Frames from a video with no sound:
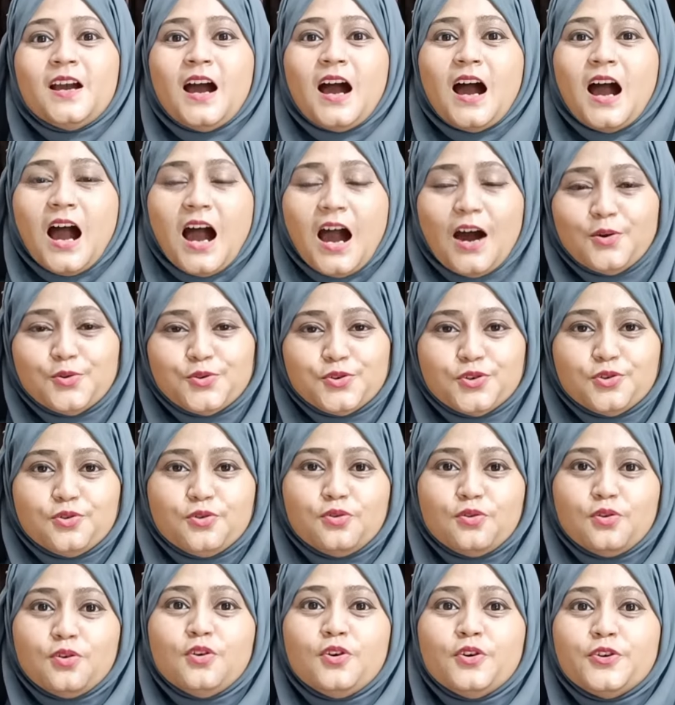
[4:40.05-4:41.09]
how
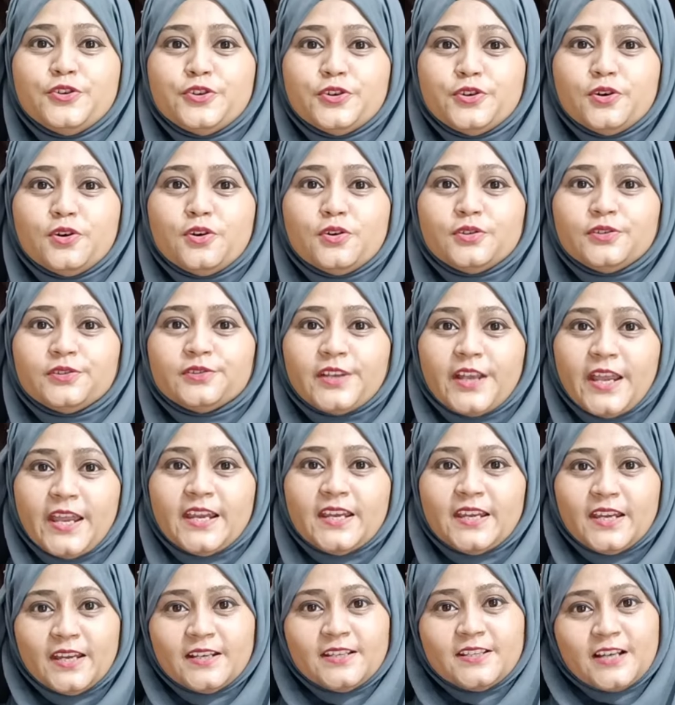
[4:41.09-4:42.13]
to
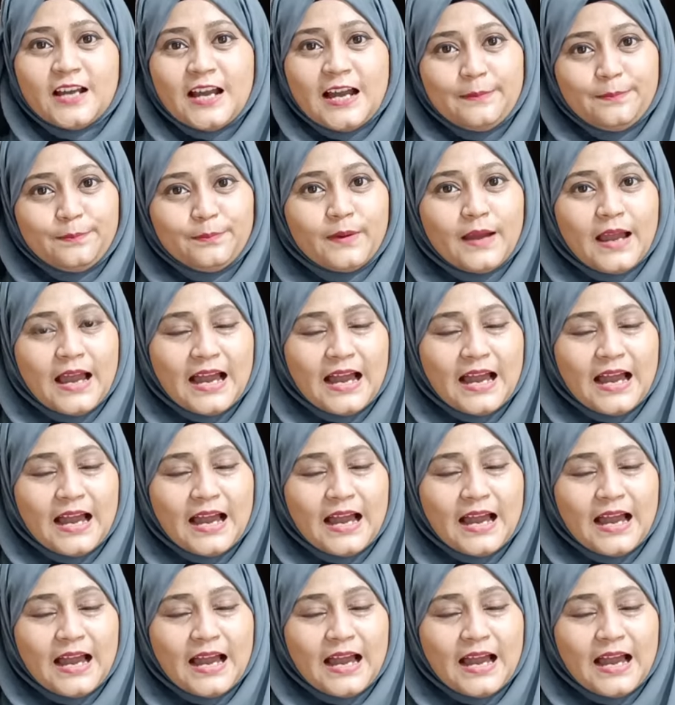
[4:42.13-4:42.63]
take it up?